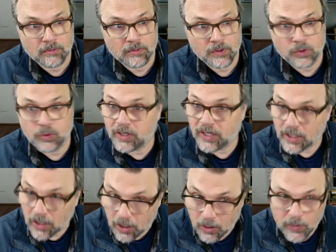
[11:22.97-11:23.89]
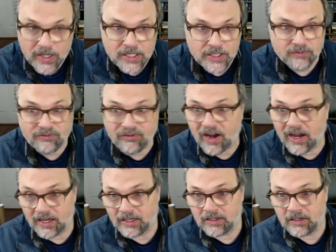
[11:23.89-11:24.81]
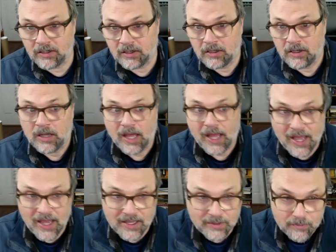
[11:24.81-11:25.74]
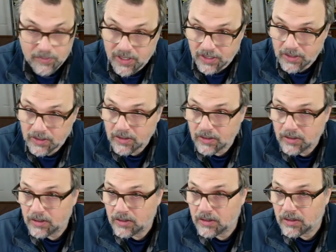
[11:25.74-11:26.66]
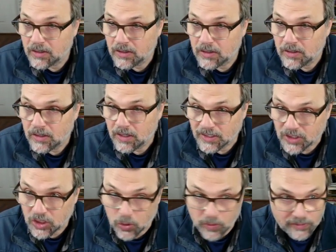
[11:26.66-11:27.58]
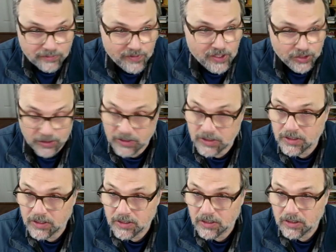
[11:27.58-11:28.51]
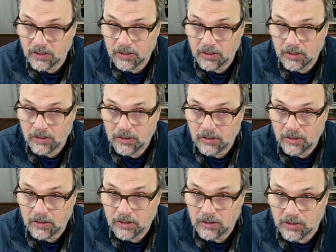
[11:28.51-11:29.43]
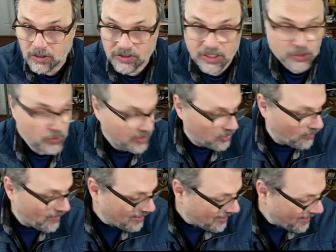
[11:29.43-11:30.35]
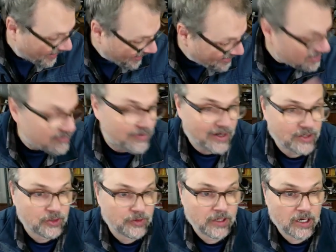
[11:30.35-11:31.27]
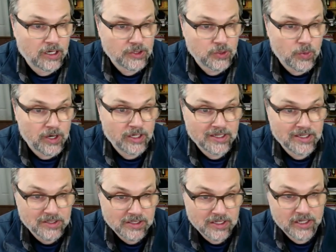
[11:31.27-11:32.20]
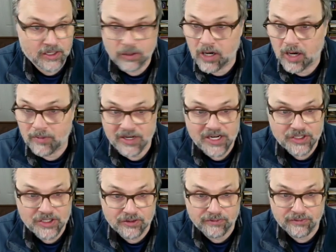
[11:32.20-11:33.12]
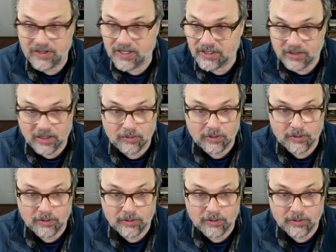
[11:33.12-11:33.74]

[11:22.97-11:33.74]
So you can always find A and B as coefficients, such that you can write any vector in R squared as a linear combination of V and W.